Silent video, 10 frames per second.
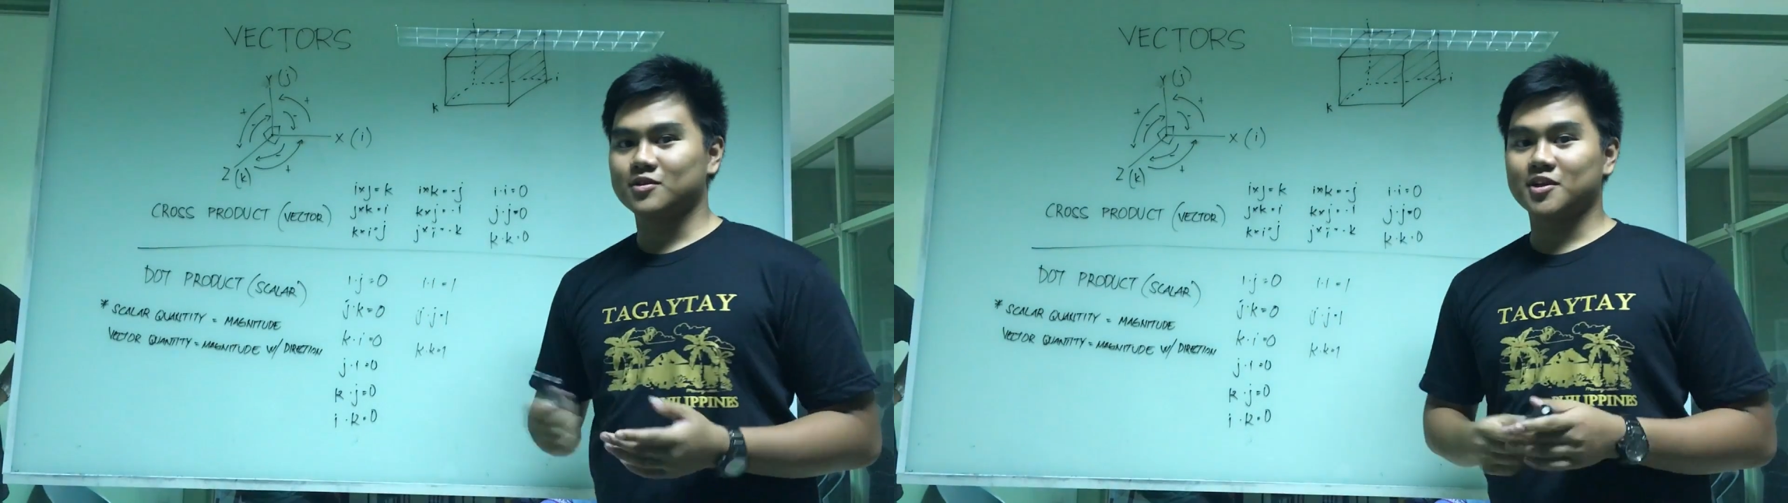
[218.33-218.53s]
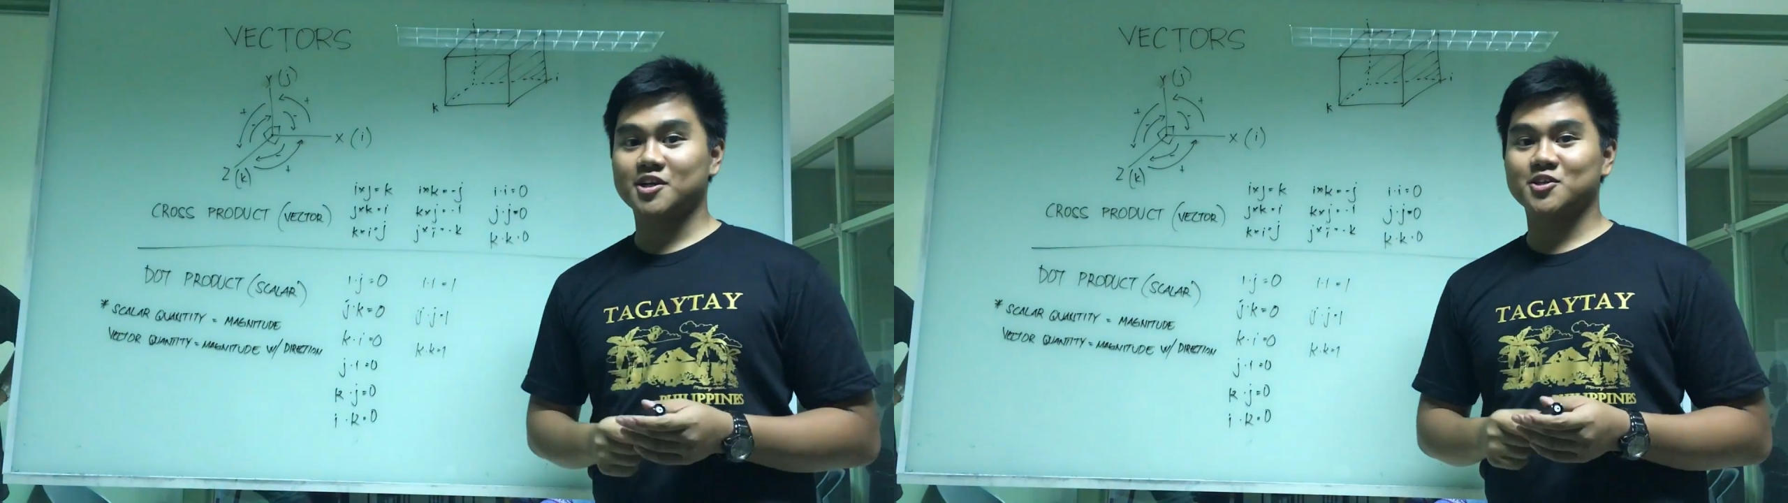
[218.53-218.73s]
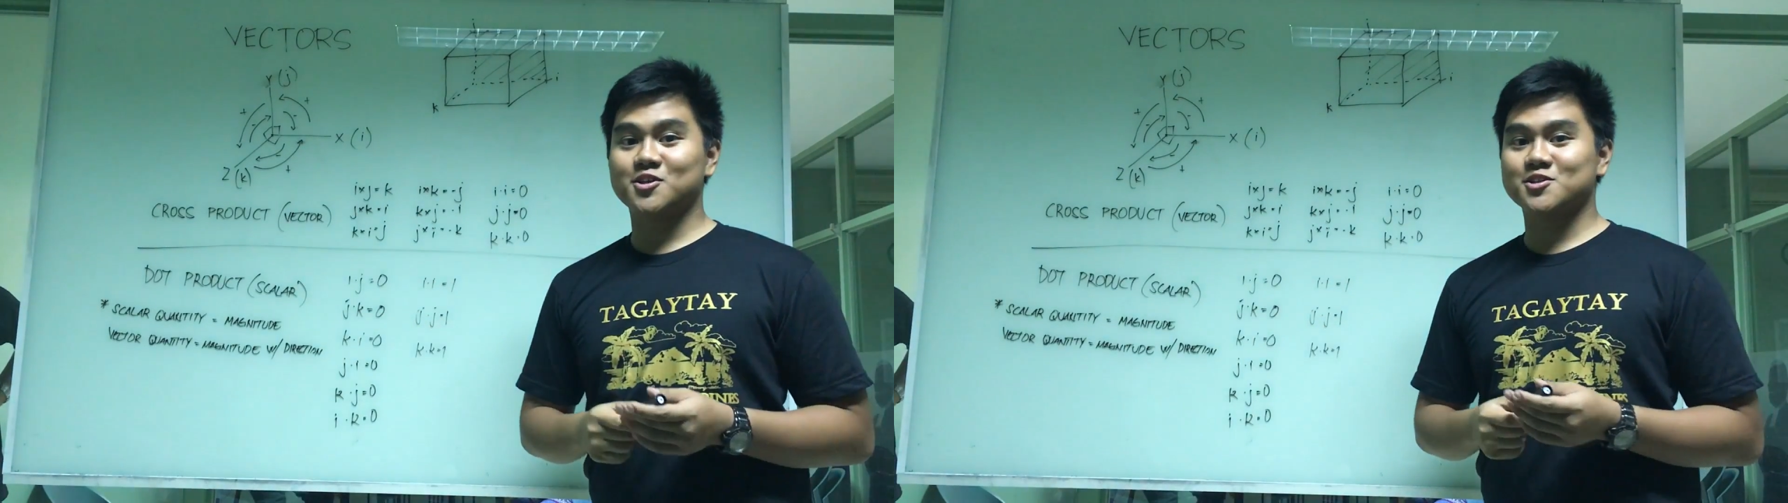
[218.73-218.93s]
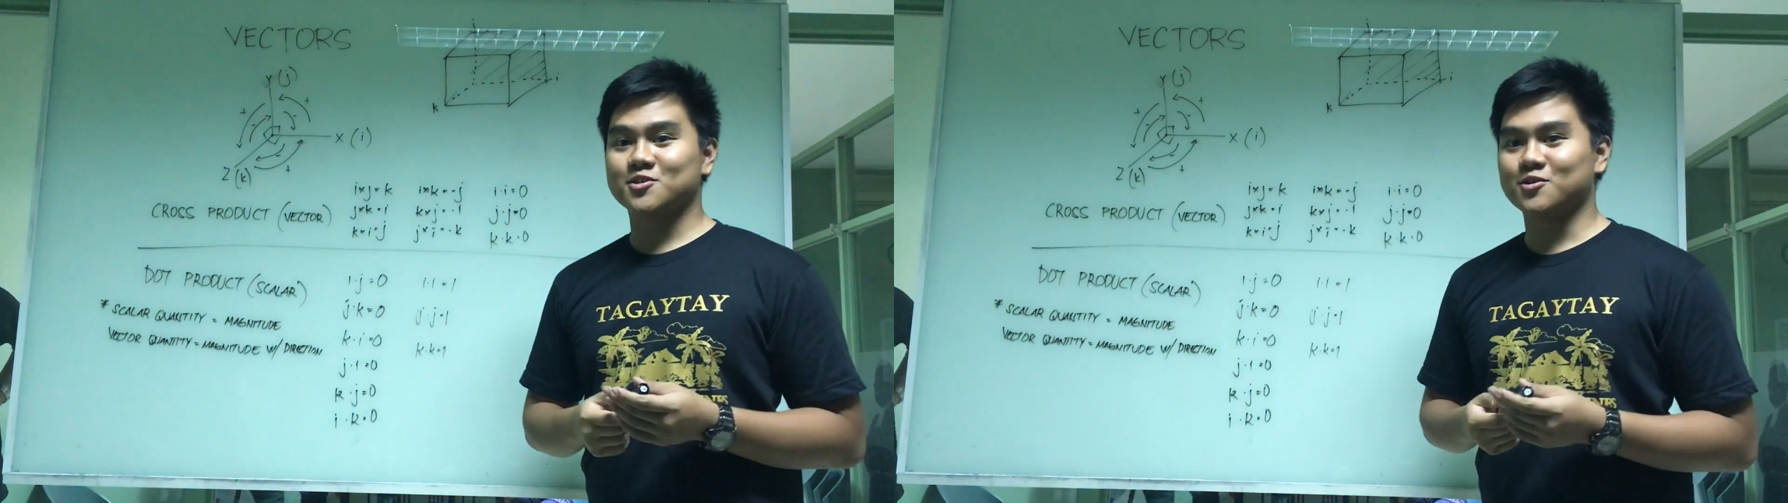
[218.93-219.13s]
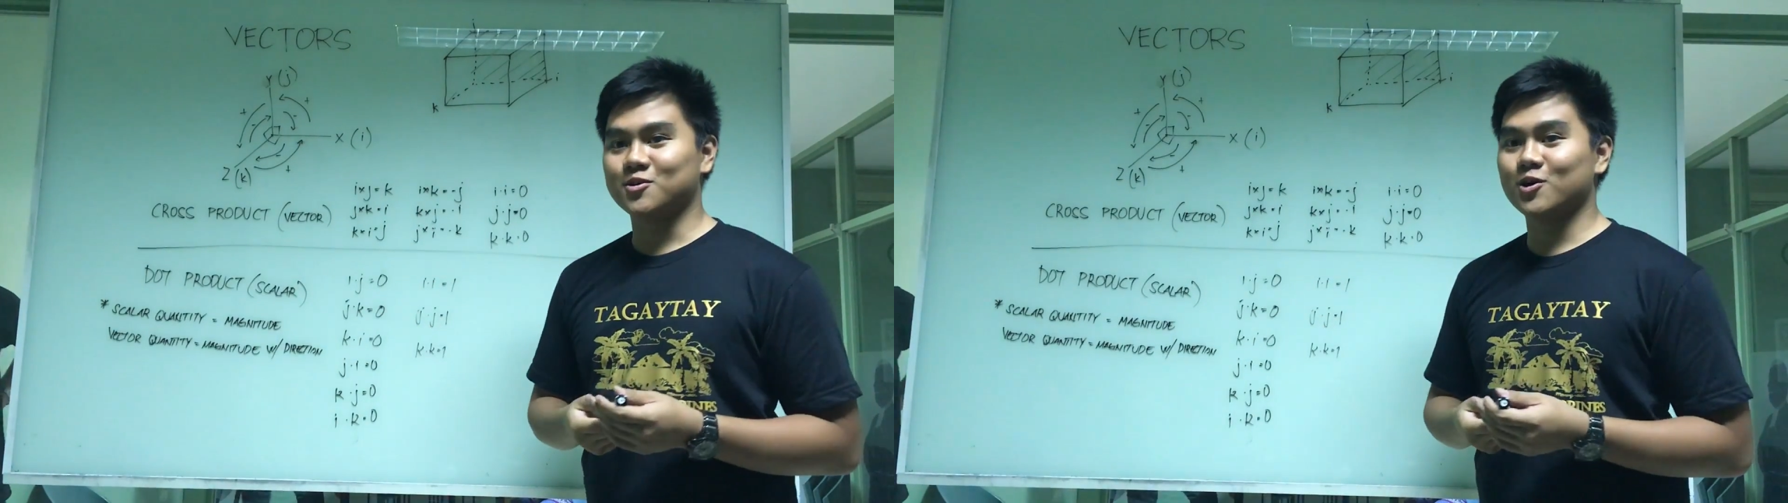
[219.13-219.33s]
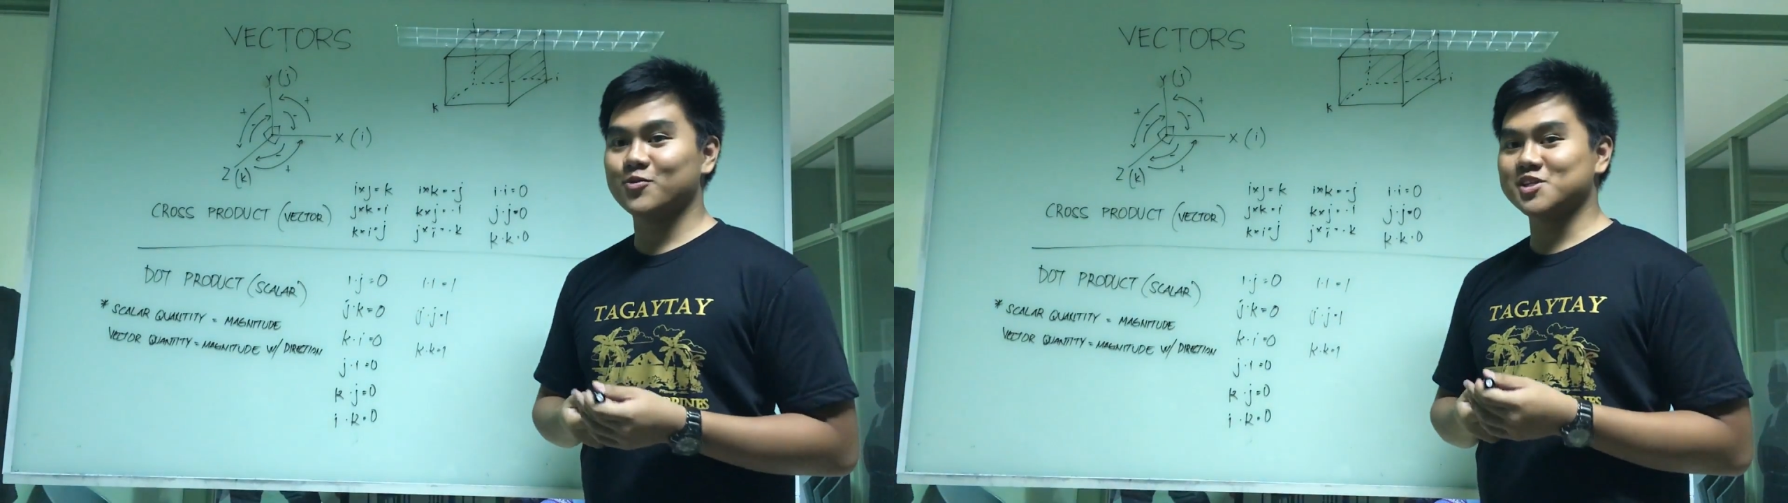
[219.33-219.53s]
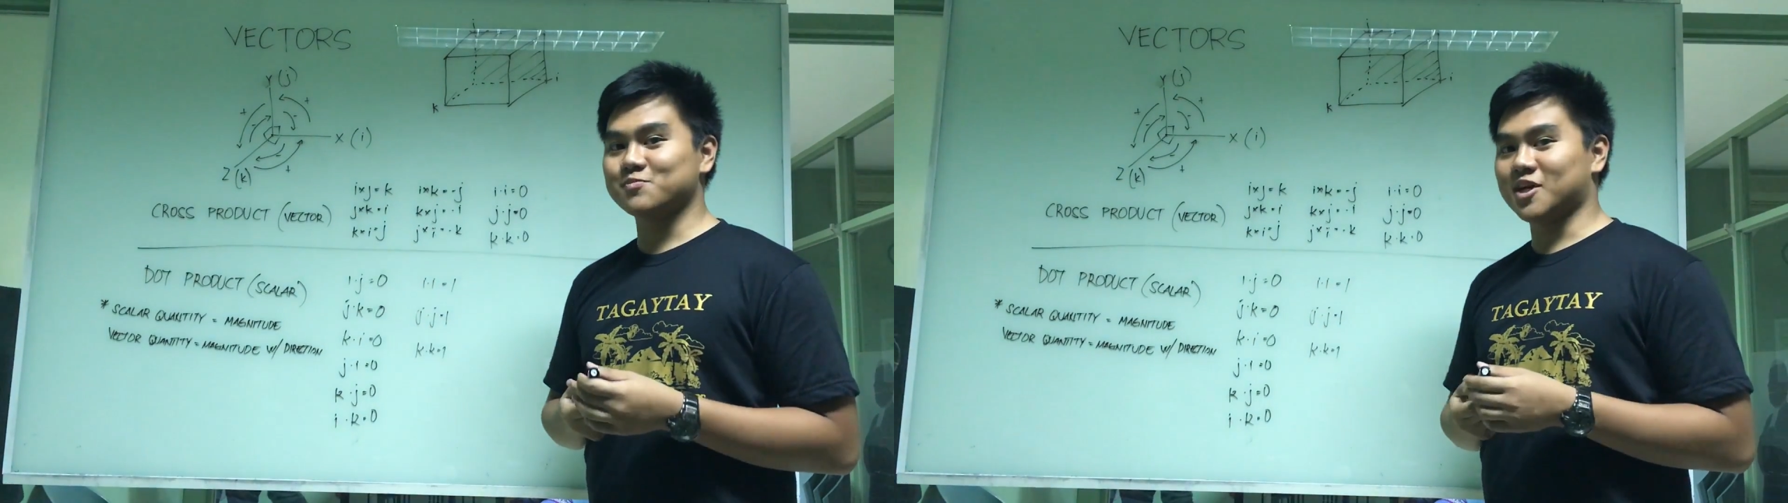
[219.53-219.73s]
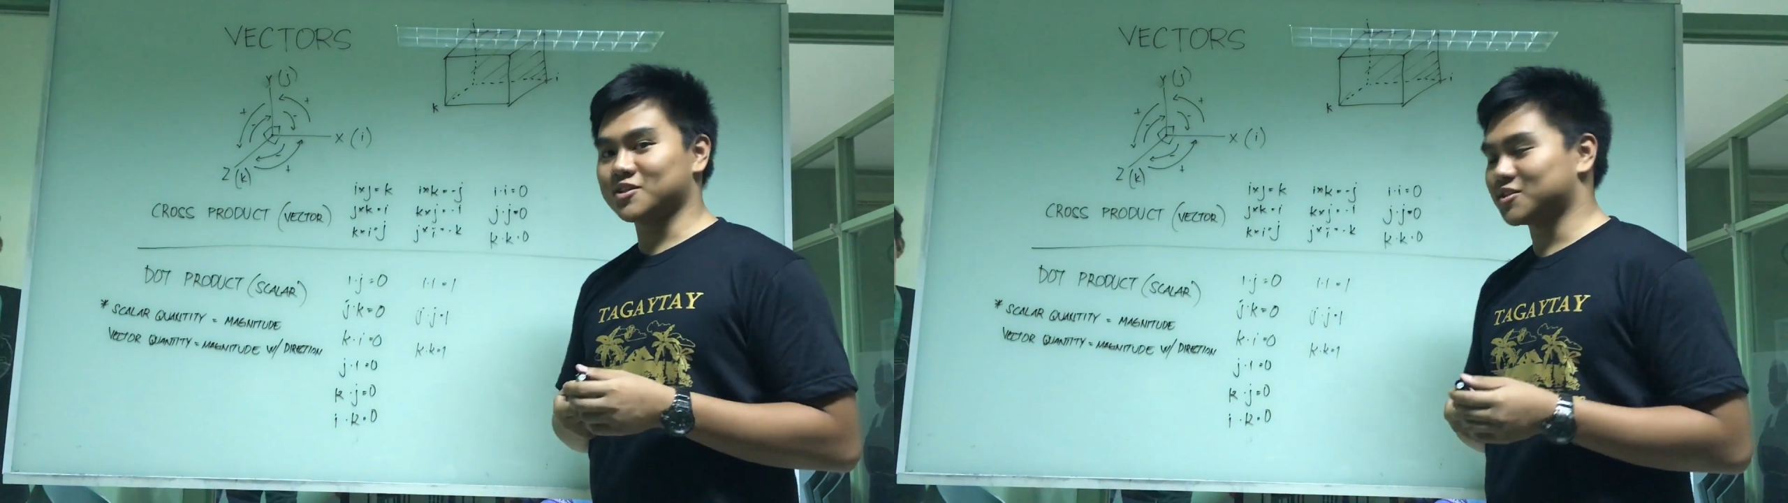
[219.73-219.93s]
direction is always
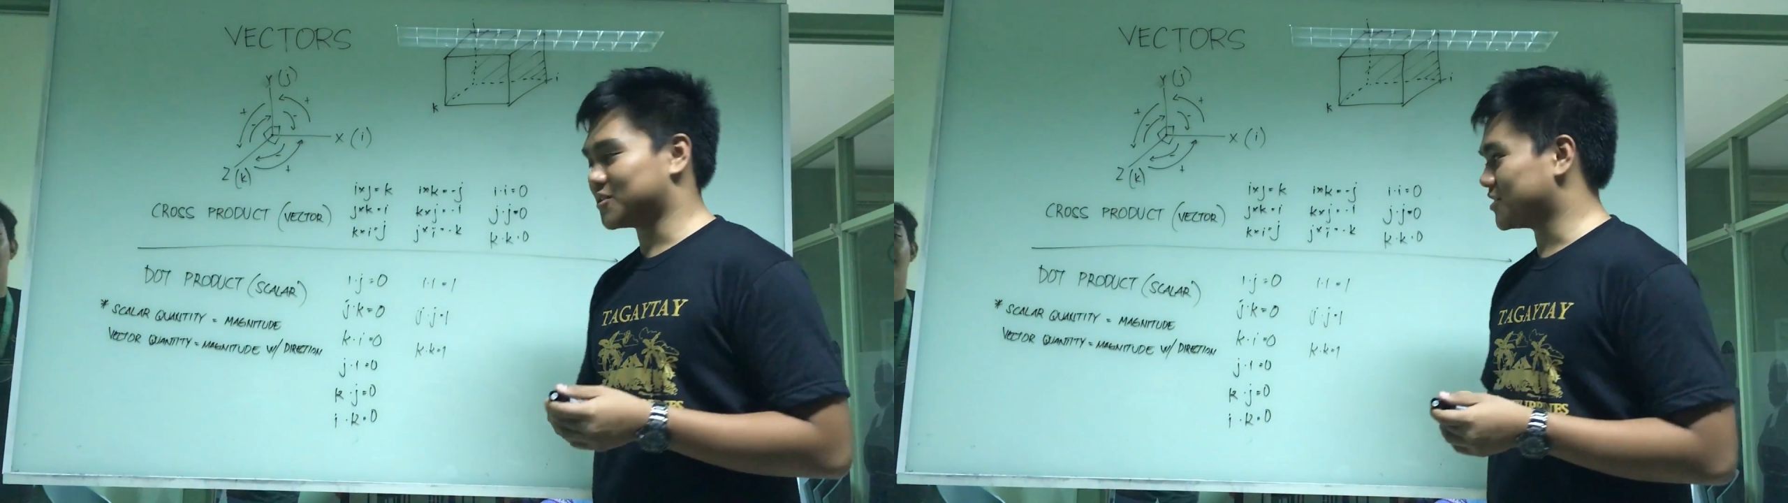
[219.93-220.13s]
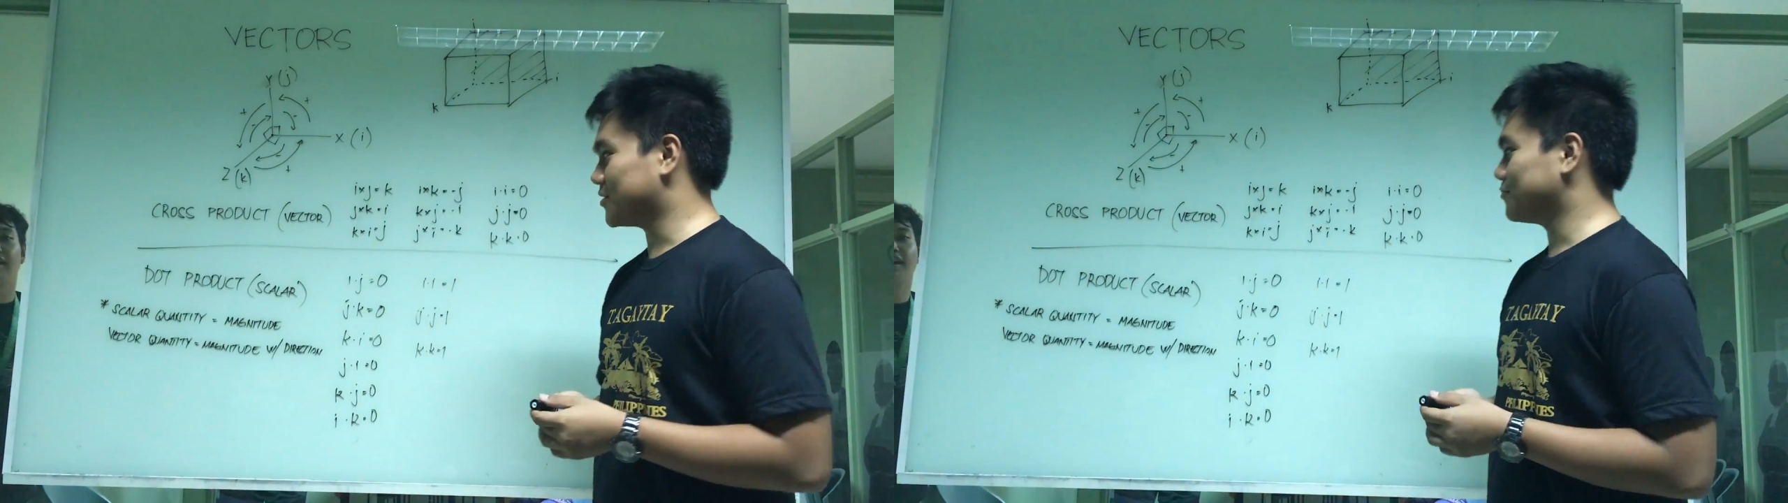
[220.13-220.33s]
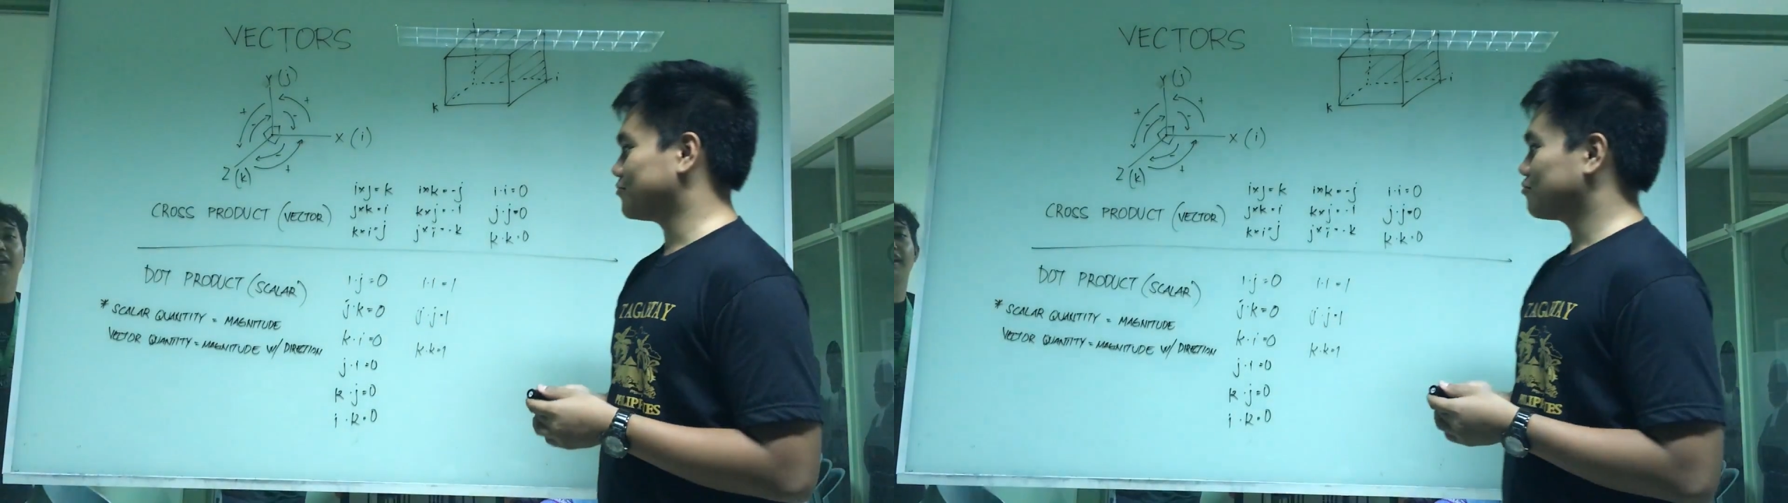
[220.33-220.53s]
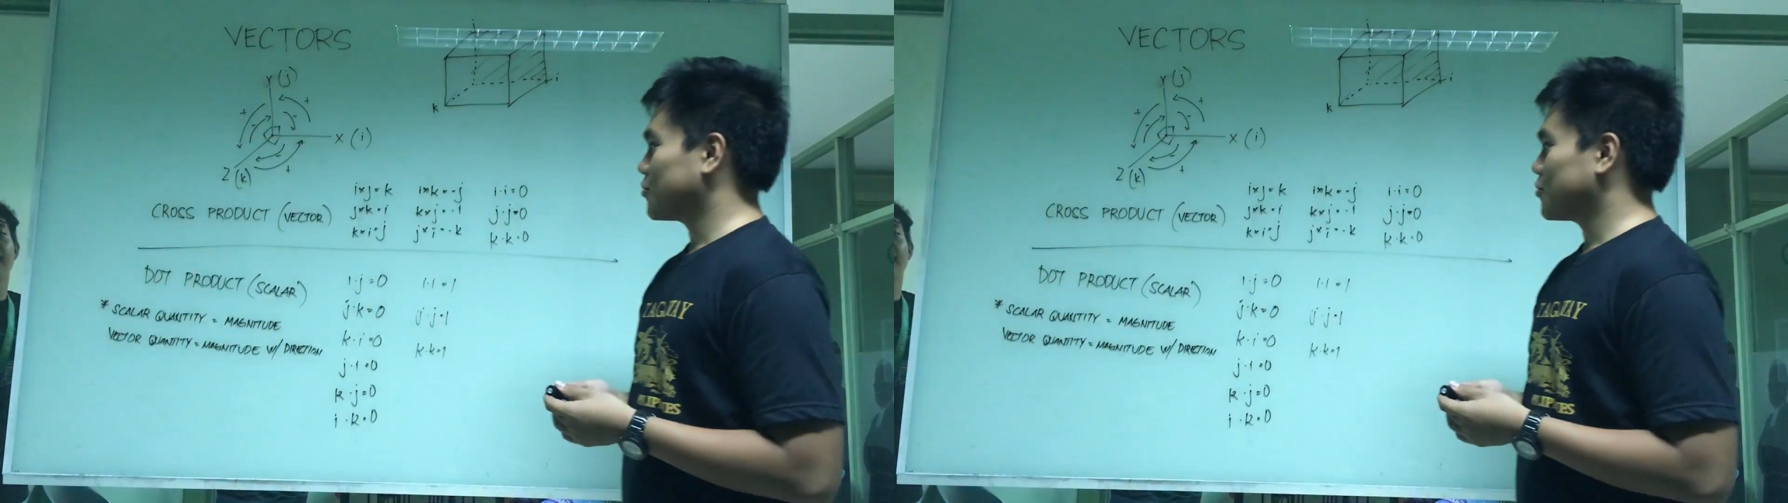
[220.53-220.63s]
matters.